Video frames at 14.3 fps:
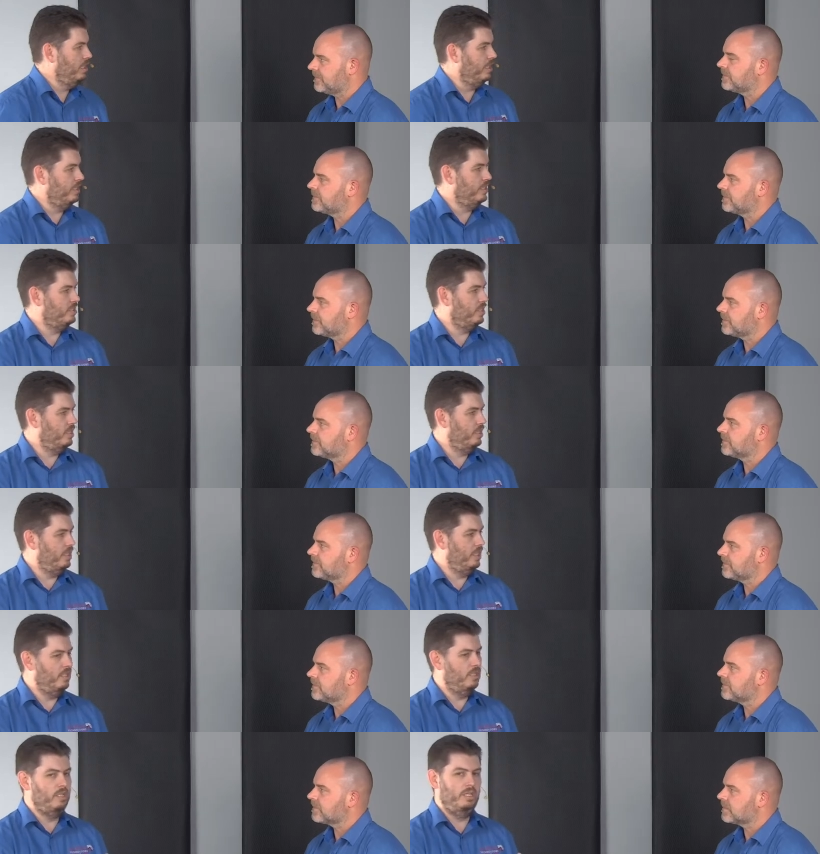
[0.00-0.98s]
Speaker 1: It is in,
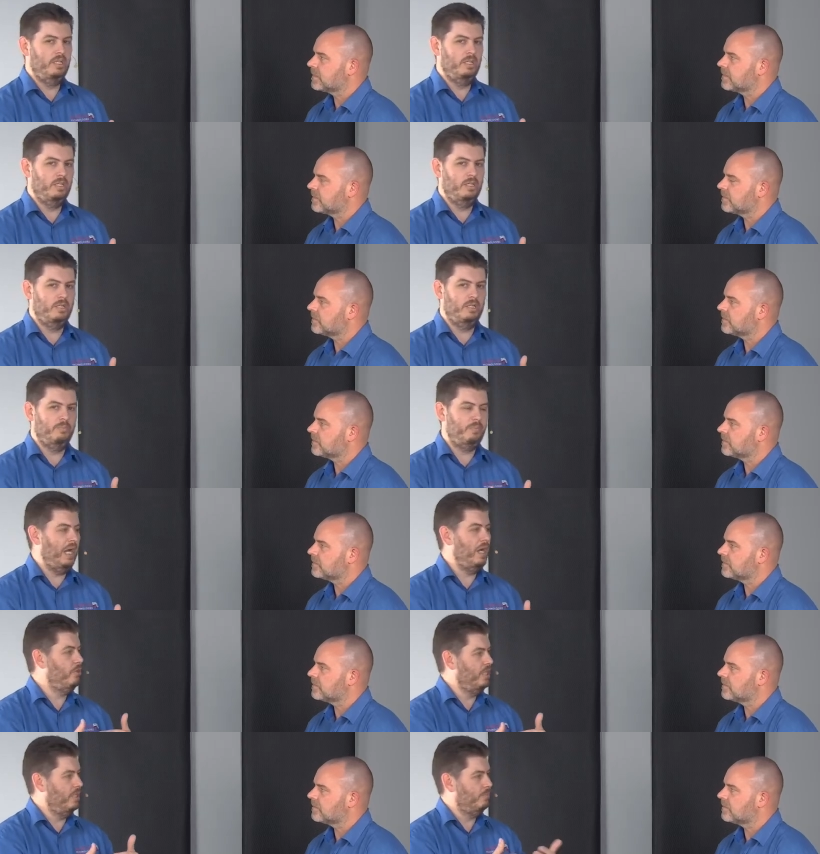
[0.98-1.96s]
in, an, in a, a
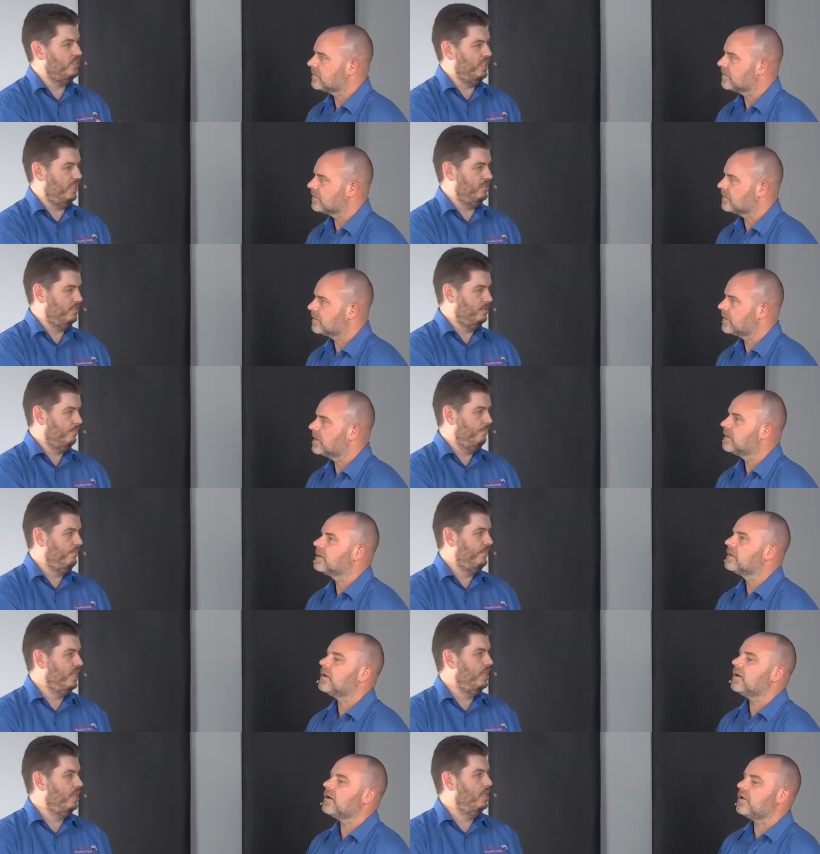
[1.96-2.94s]
powered up state.
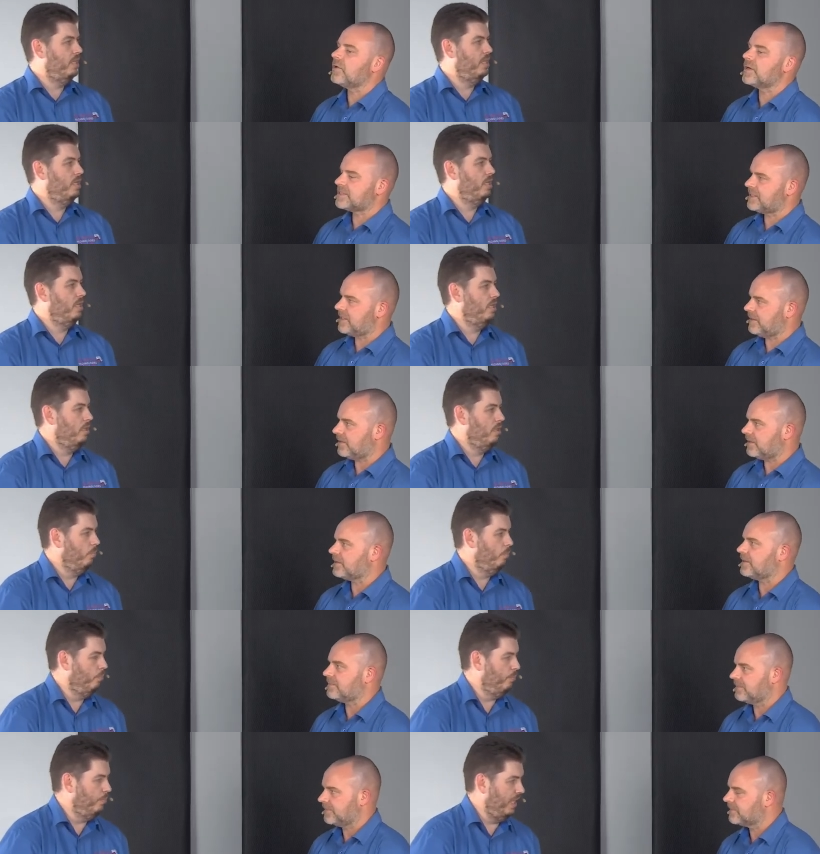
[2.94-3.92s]
Speaker 2: Oh, I see.
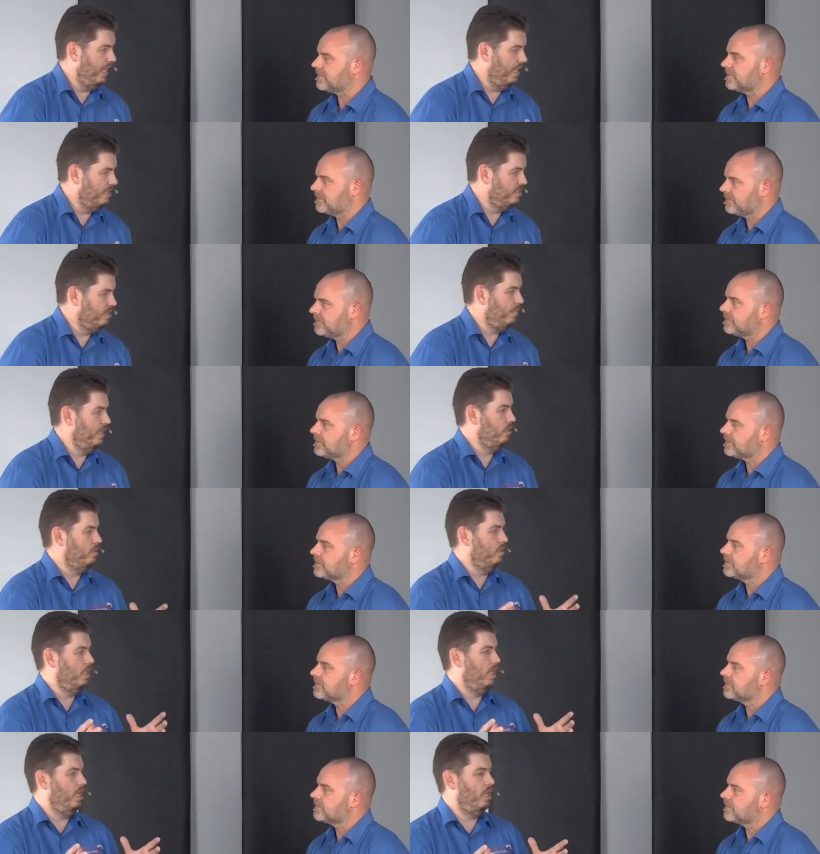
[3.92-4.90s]
Okay.
Speaker 1: But depending
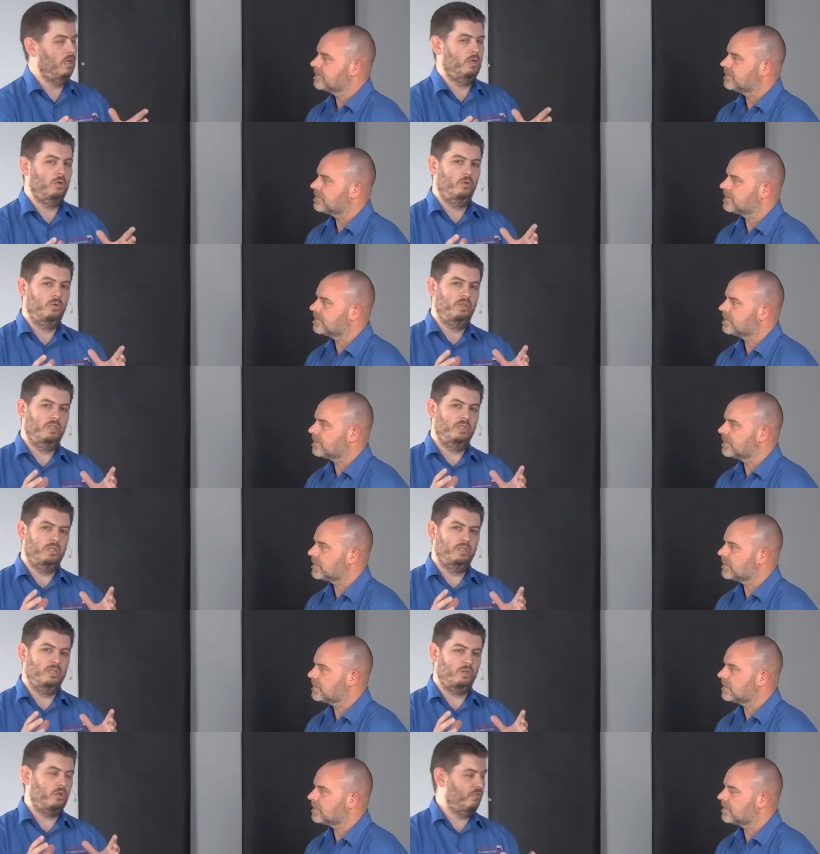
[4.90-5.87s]
on how
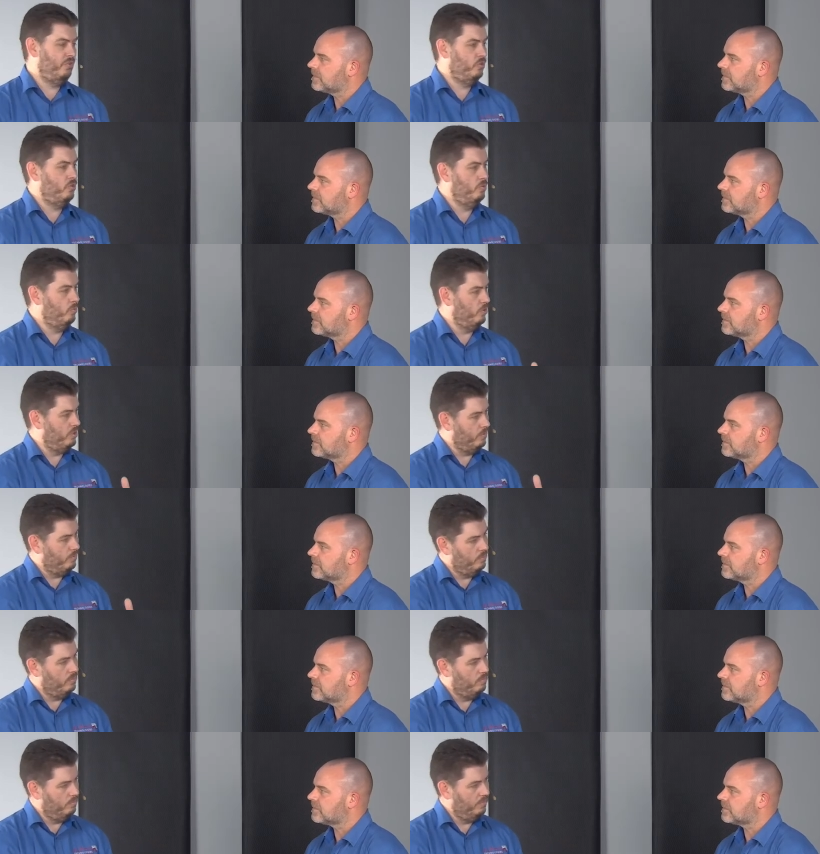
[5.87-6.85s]
the conference room or the
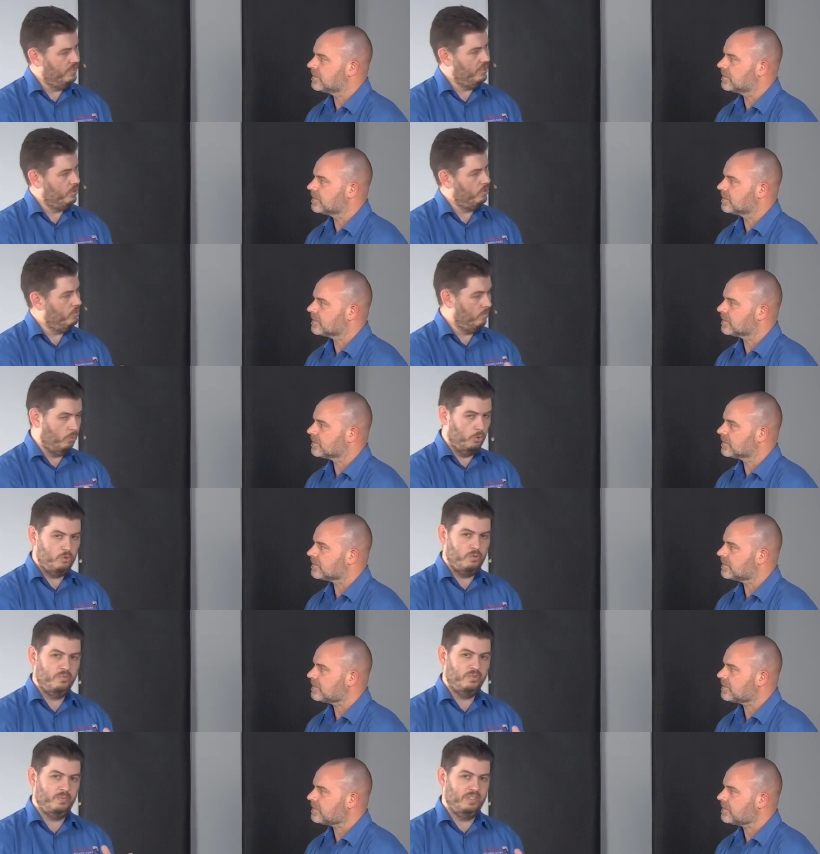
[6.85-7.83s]
meeting room, the
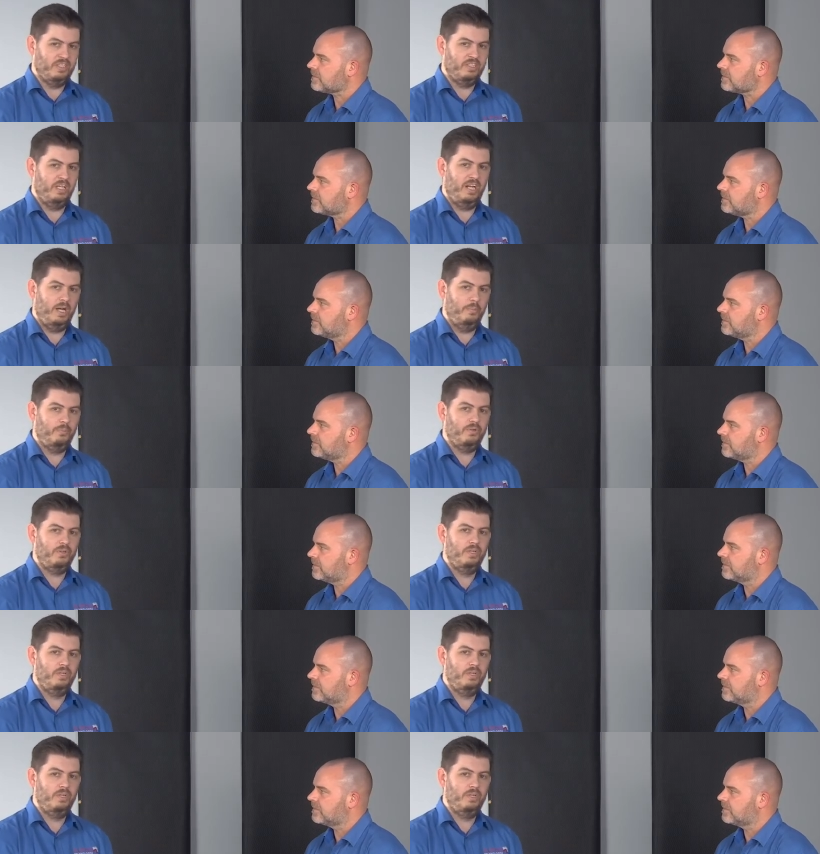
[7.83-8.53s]
boardroom has been set up,